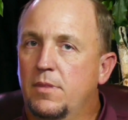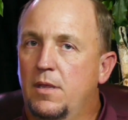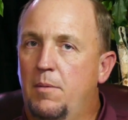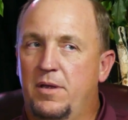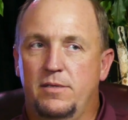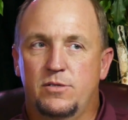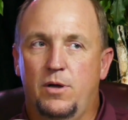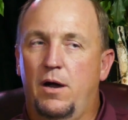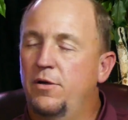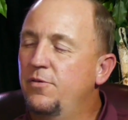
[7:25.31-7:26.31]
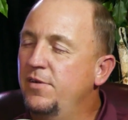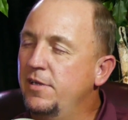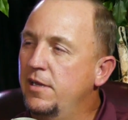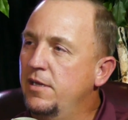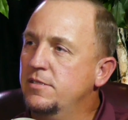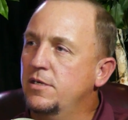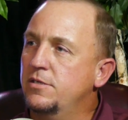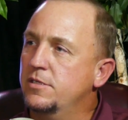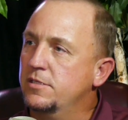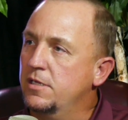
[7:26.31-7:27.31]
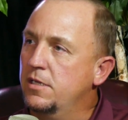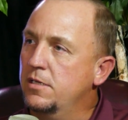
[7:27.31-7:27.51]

to 150 kids, 160 kids.